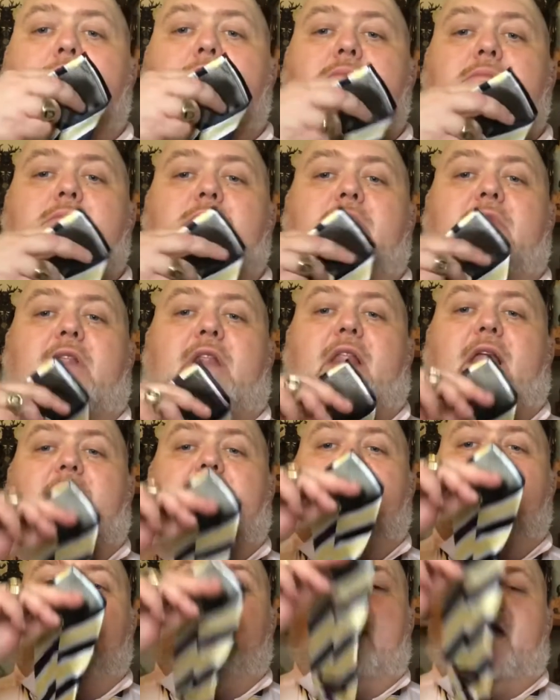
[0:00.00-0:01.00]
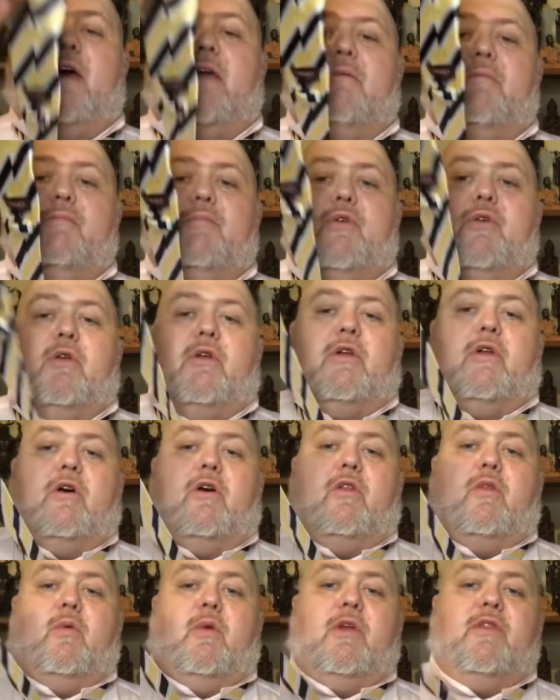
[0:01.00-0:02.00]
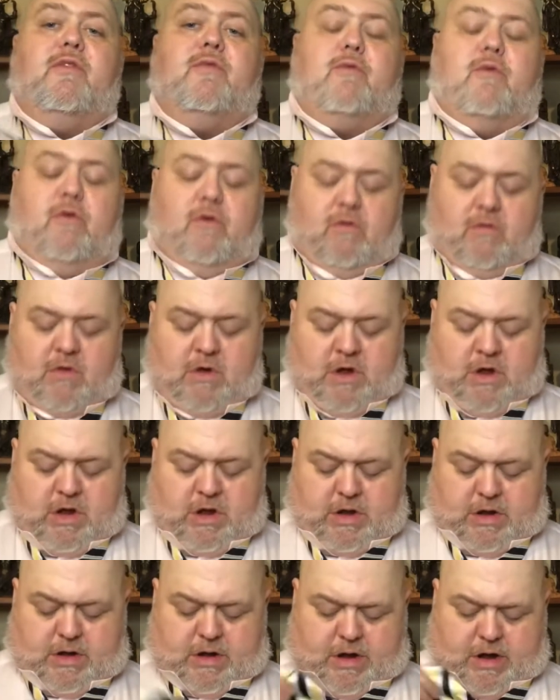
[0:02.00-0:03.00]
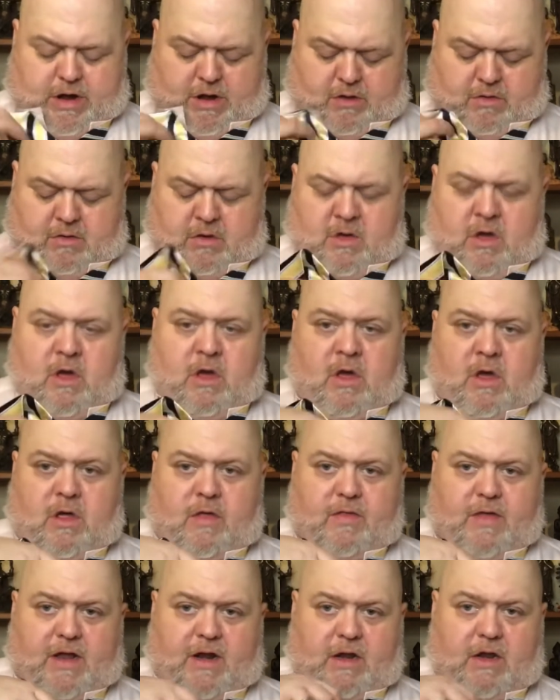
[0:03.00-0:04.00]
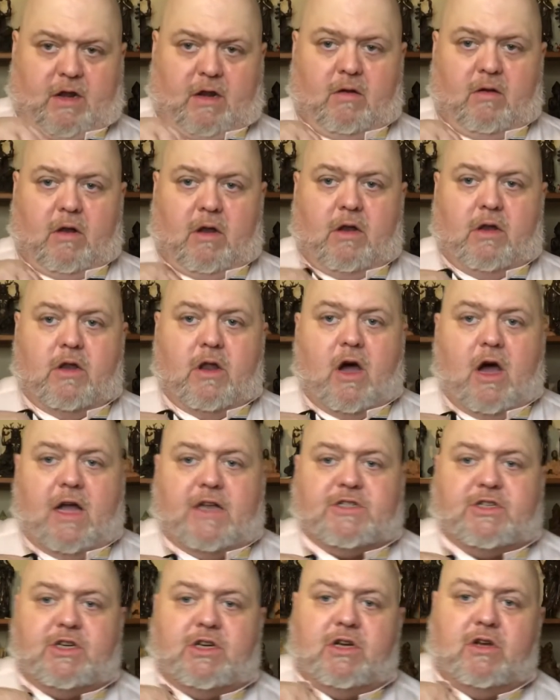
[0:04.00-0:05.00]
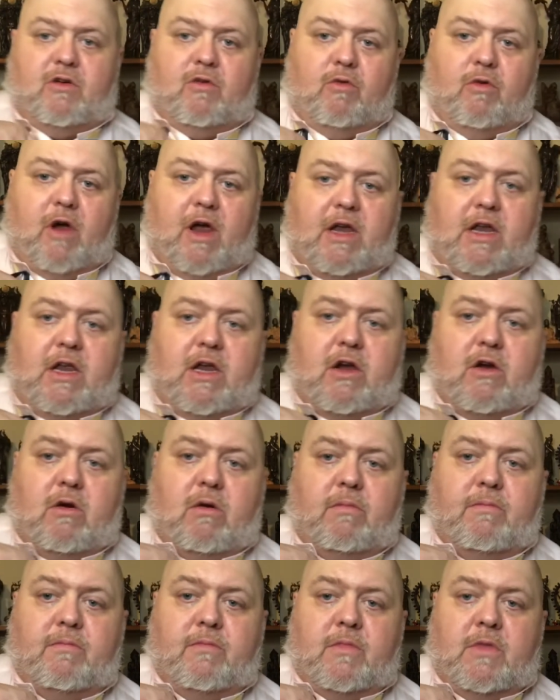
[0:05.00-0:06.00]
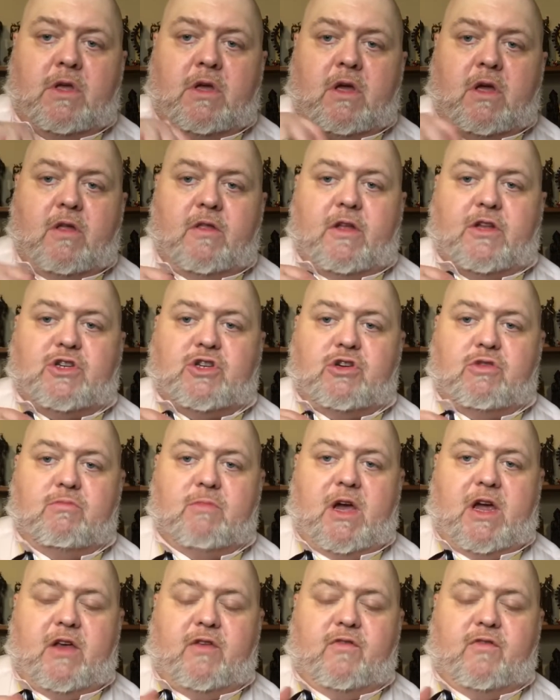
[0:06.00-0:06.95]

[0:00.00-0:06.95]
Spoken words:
like that. Pull it all the way through. Now, that little notch right here that you made from